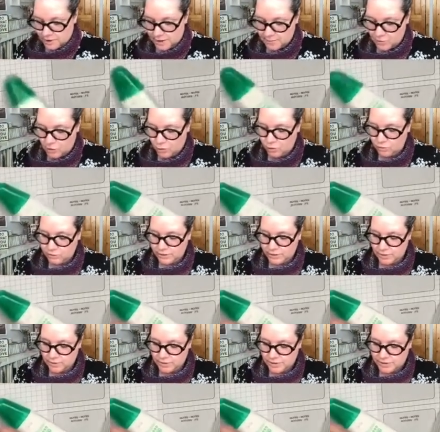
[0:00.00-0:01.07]
I'm only
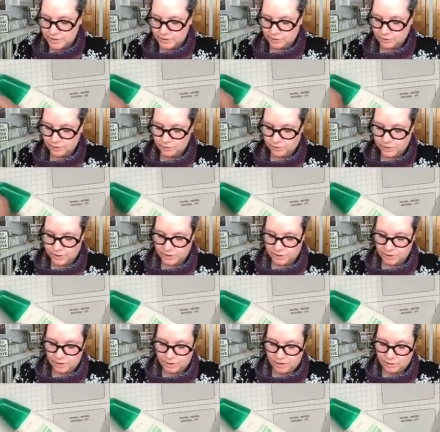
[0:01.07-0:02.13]
going to glue it
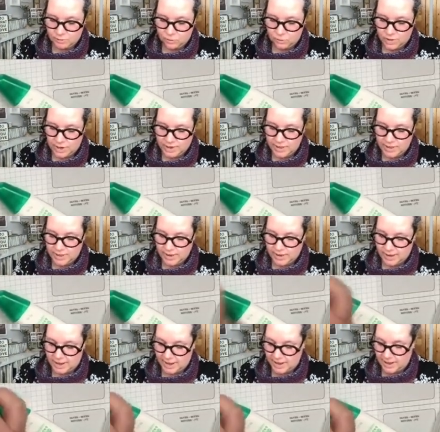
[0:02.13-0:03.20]
along one
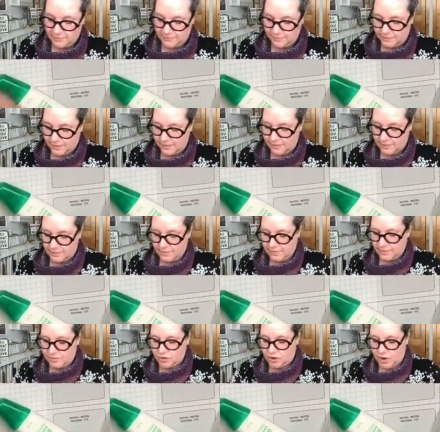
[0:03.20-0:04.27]
half
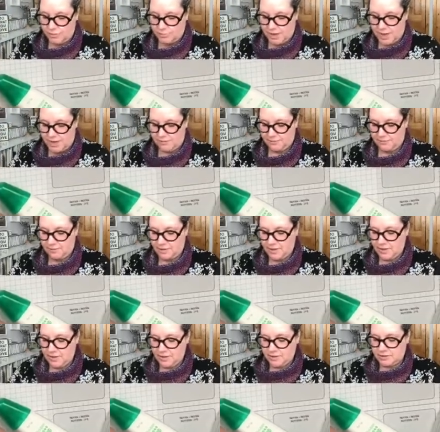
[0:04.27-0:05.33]
the top half.
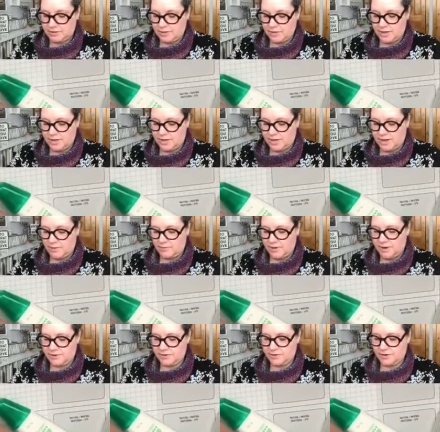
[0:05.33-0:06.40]
So then that way
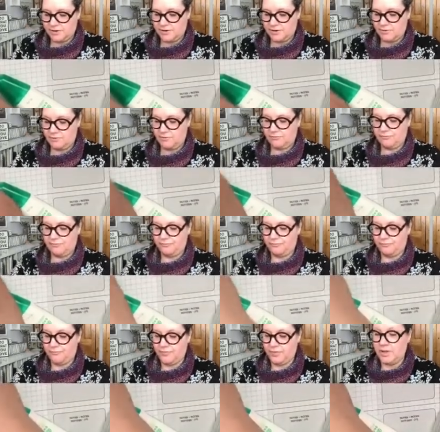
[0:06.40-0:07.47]
it's gonna go
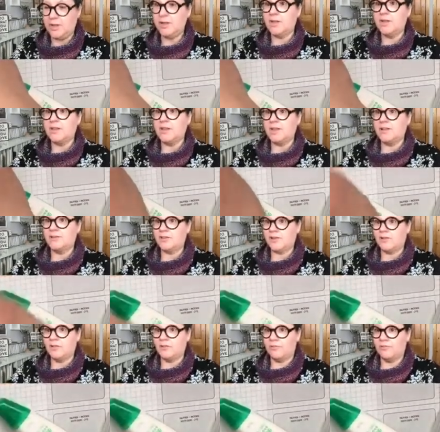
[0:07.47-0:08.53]
like
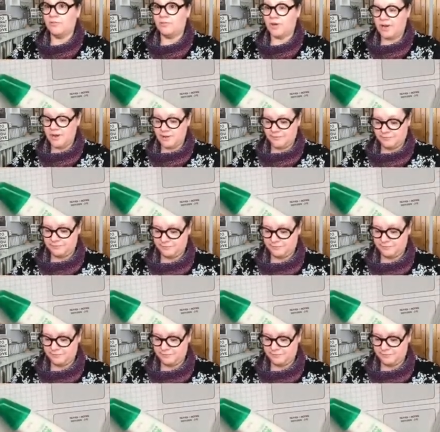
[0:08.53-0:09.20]
so, right?